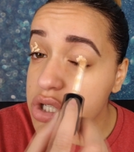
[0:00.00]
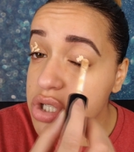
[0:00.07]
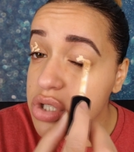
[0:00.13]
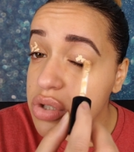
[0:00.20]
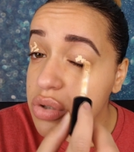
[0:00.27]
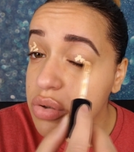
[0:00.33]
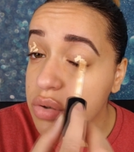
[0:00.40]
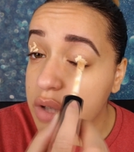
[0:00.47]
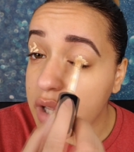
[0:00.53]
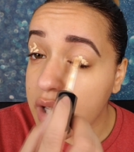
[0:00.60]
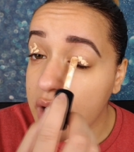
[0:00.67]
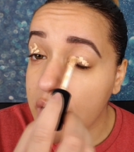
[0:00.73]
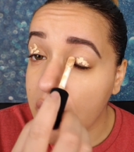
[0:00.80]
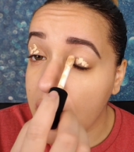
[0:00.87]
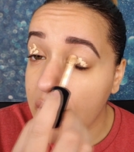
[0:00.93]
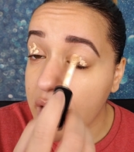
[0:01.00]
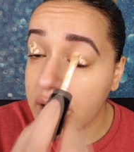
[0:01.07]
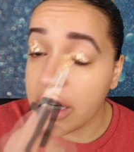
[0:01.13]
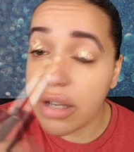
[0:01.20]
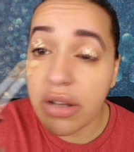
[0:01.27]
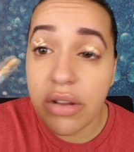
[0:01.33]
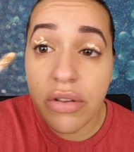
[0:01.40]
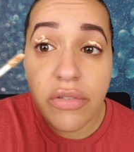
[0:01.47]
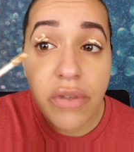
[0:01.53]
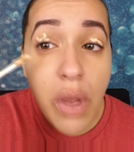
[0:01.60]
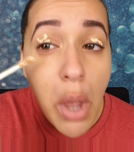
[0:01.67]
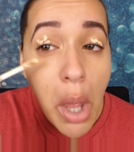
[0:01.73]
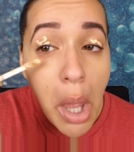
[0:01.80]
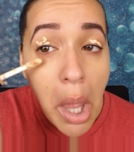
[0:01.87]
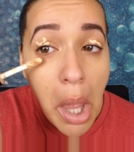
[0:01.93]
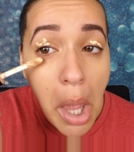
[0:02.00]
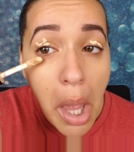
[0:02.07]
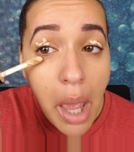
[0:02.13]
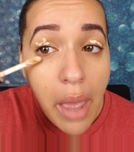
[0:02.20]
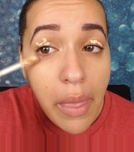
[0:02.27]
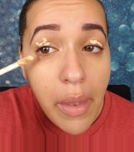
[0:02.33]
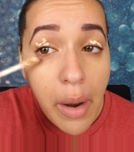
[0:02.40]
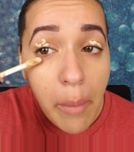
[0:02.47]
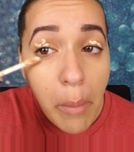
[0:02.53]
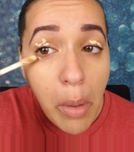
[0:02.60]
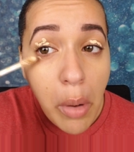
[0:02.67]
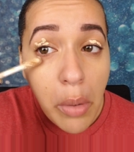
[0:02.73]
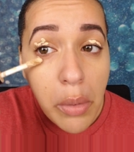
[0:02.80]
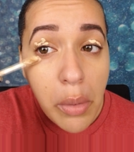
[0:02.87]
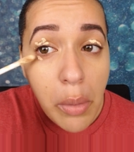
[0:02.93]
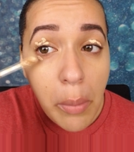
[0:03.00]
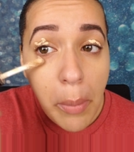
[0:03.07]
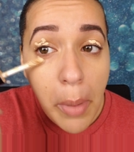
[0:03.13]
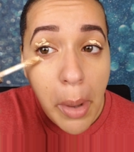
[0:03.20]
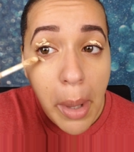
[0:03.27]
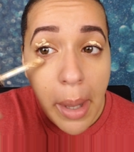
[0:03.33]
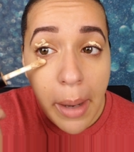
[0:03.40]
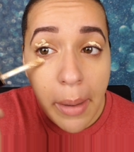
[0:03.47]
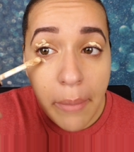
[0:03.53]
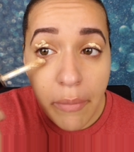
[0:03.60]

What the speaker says: to like kind of, and then I've also been,